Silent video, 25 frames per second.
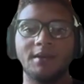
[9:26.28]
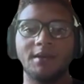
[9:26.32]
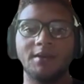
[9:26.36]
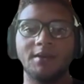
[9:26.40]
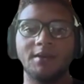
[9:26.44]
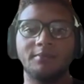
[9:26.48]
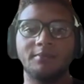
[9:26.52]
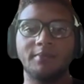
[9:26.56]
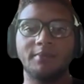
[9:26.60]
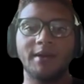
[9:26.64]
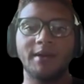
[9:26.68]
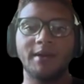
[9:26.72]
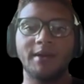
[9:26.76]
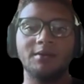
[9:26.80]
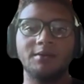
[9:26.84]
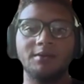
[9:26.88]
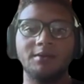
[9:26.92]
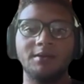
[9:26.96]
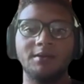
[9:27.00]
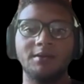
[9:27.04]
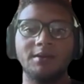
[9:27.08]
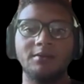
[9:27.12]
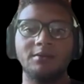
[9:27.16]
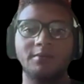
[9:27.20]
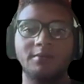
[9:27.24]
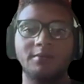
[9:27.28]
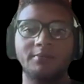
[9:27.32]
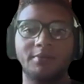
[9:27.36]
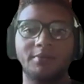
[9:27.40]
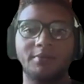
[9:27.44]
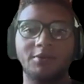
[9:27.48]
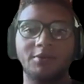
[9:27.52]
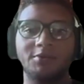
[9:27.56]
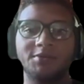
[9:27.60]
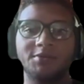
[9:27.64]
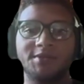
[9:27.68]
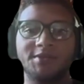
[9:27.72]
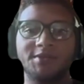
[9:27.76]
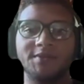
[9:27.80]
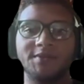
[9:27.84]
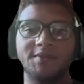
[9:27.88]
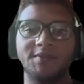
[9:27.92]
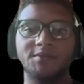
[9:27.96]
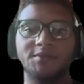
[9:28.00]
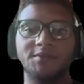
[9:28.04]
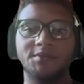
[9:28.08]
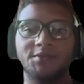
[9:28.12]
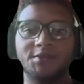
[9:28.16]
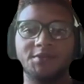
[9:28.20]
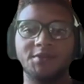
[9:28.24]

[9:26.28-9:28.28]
And parallel approaches